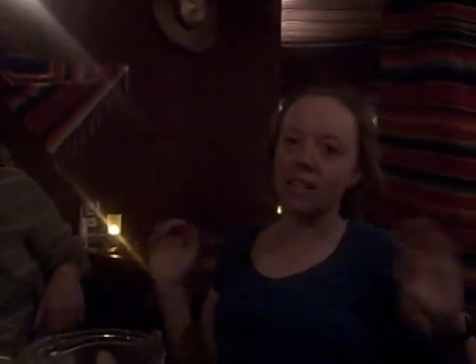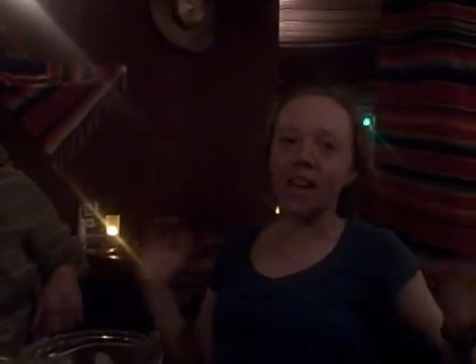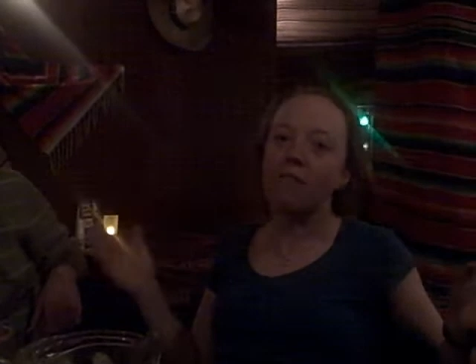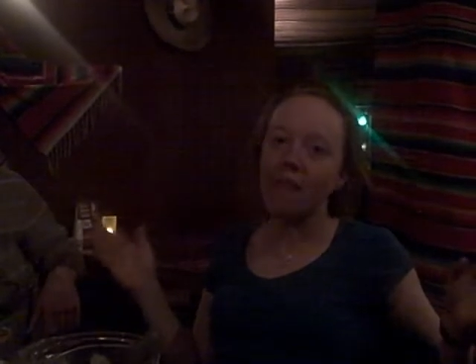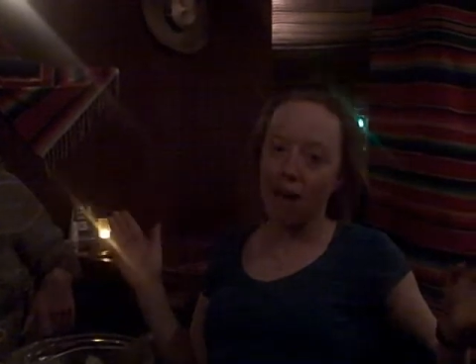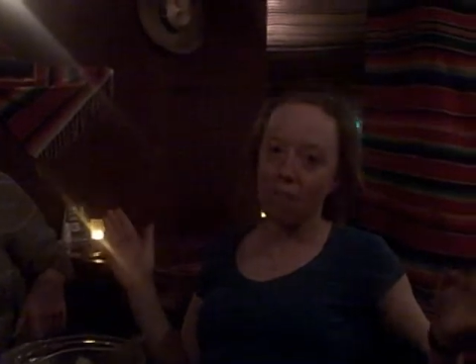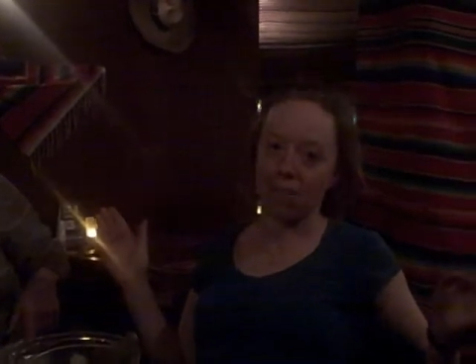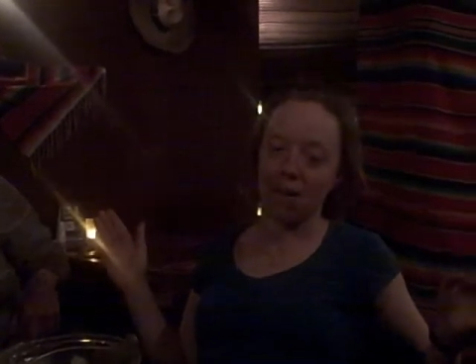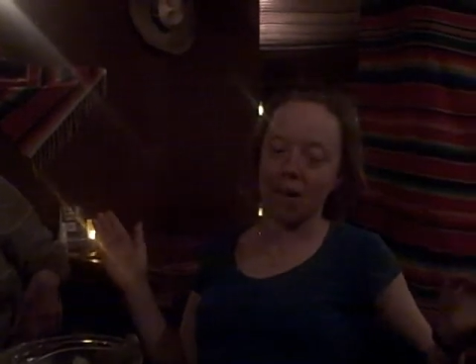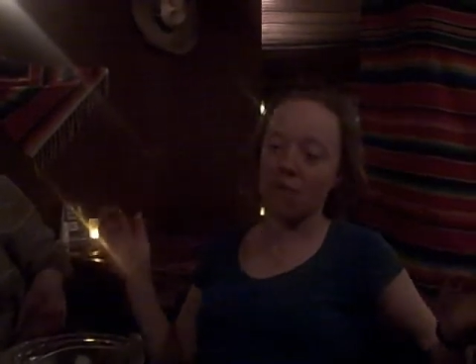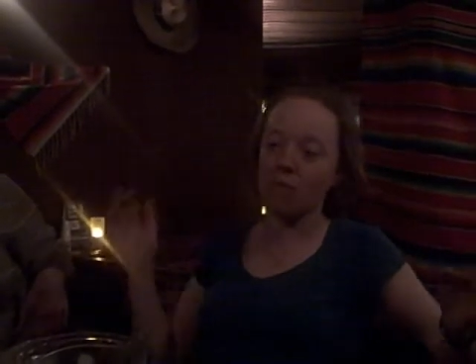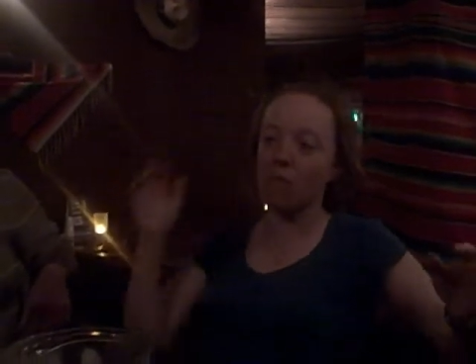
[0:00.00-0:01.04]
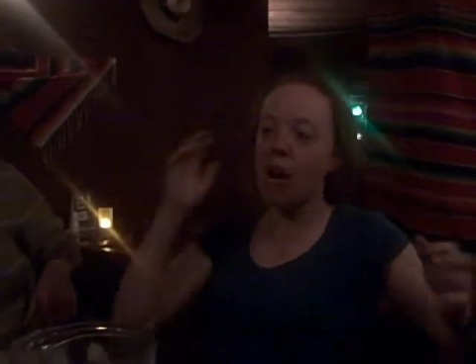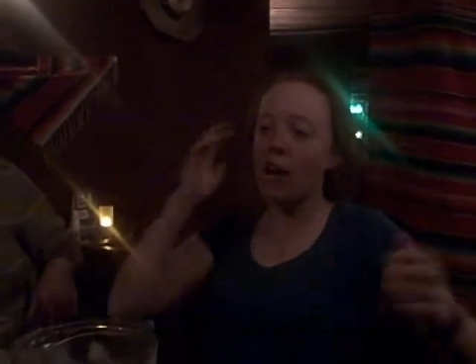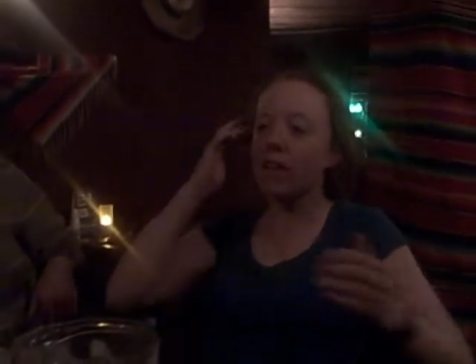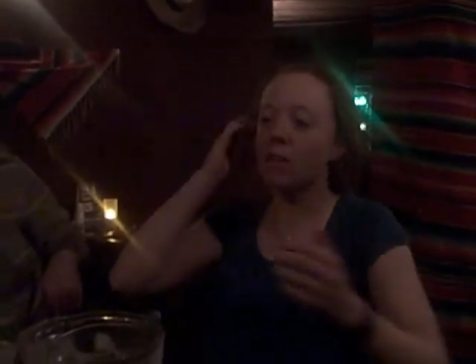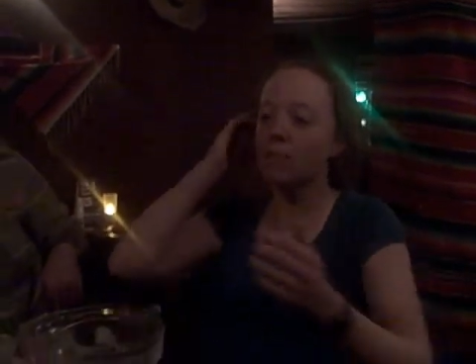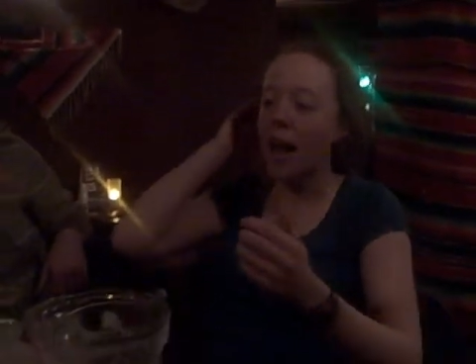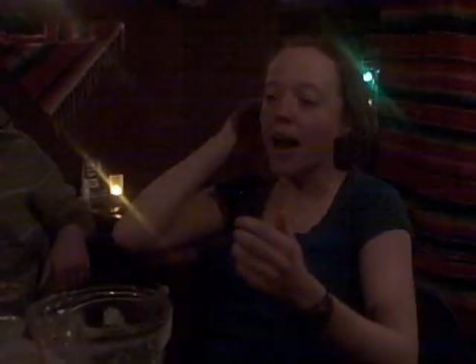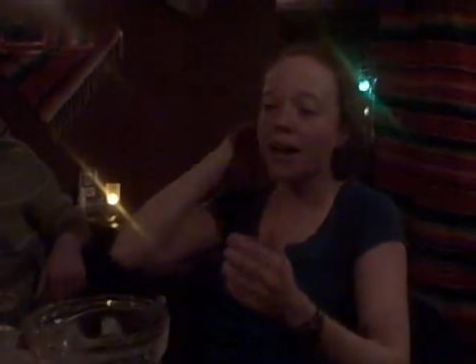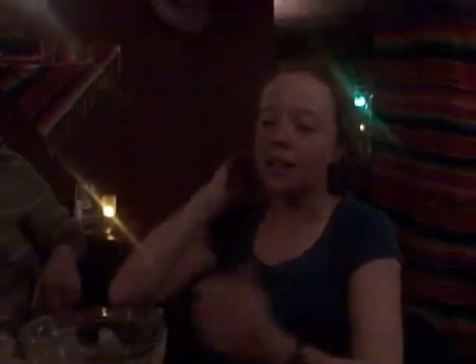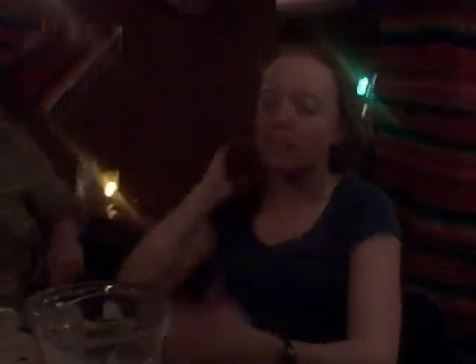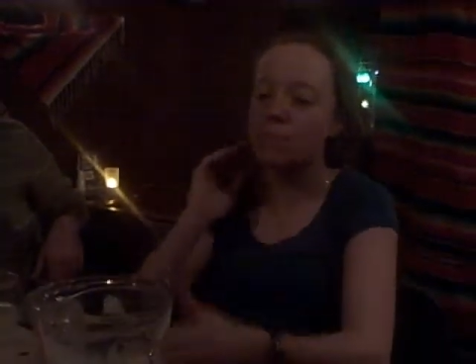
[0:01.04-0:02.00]
we give up. And we're walking
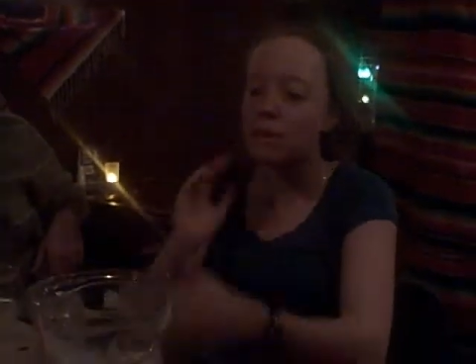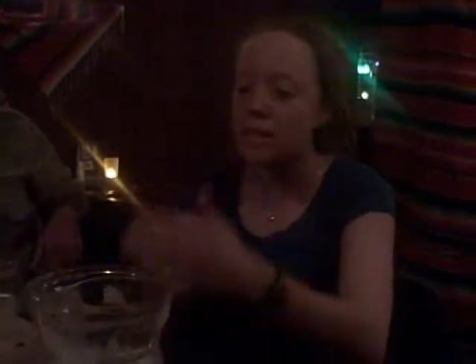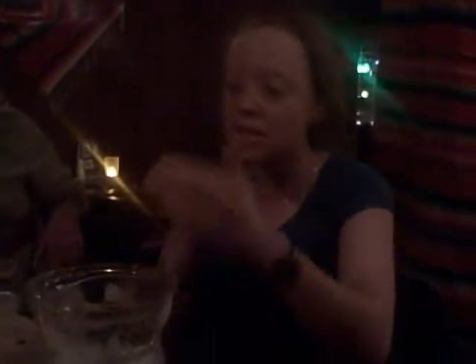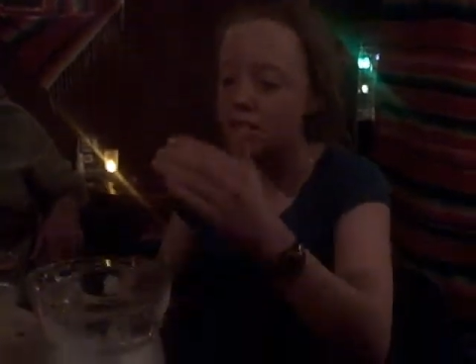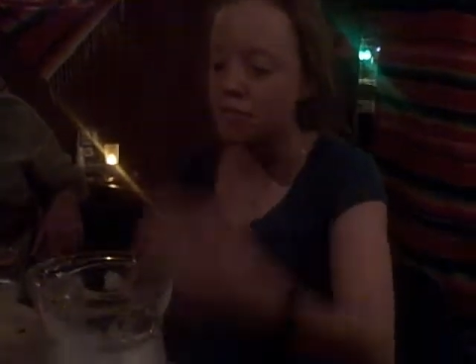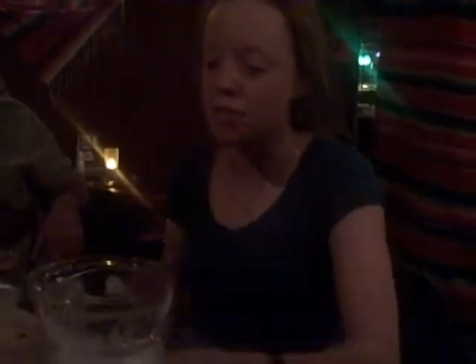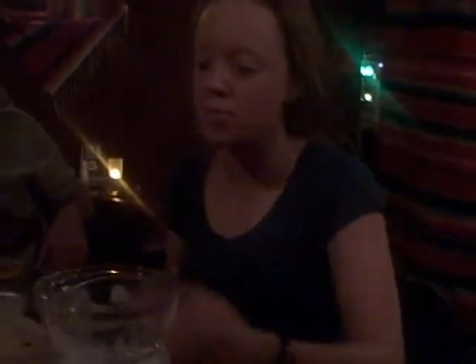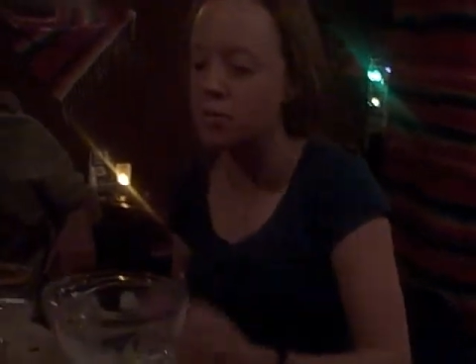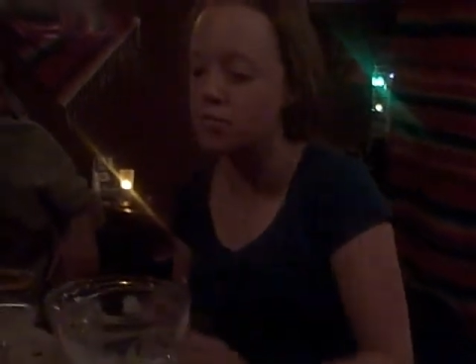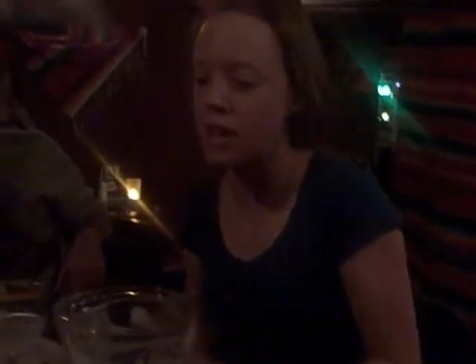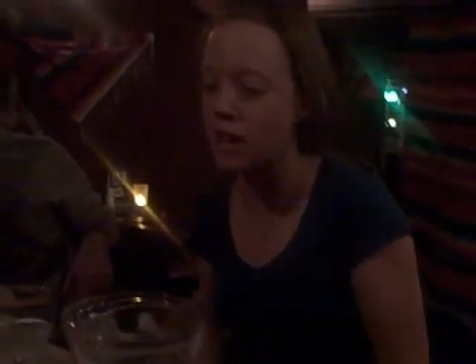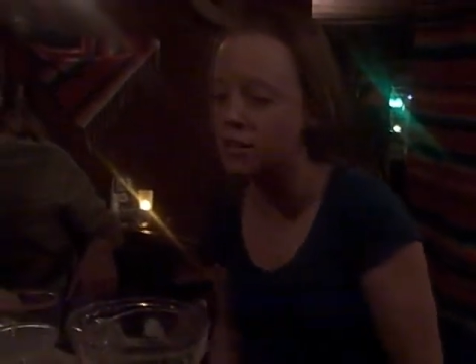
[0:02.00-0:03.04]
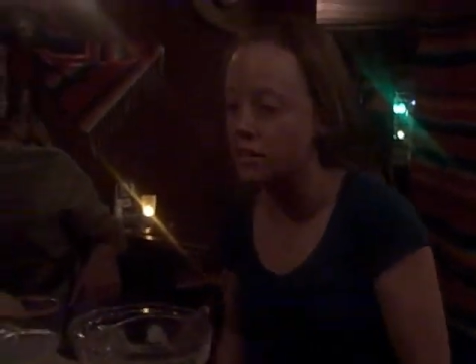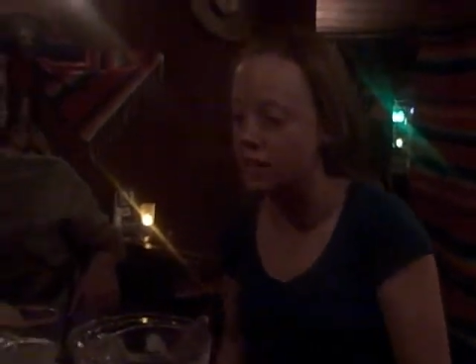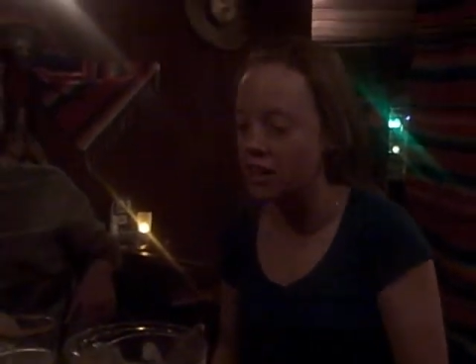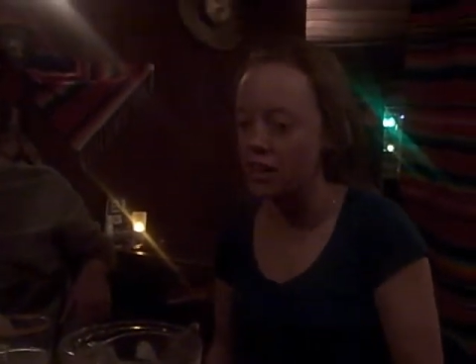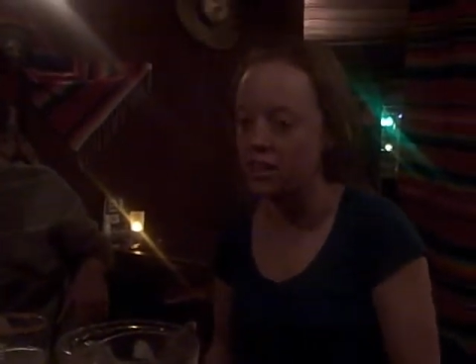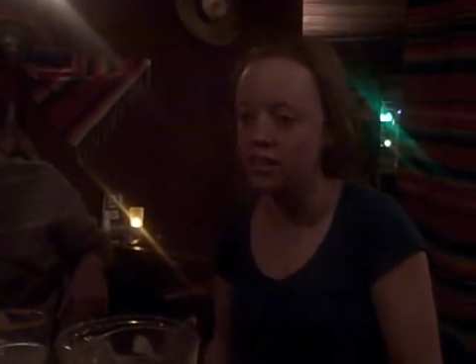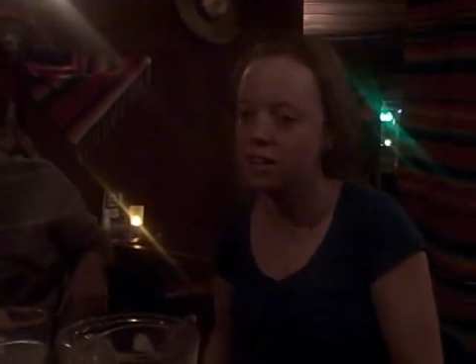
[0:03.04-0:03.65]
back, and the police comes up to us, and, like,